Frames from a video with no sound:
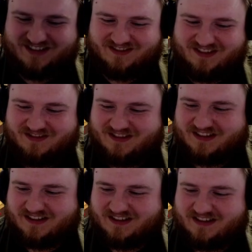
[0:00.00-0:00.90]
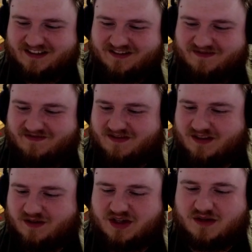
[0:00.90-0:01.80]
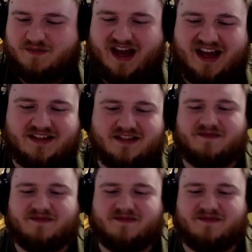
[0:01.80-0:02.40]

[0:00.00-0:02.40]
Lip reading: we will just pass.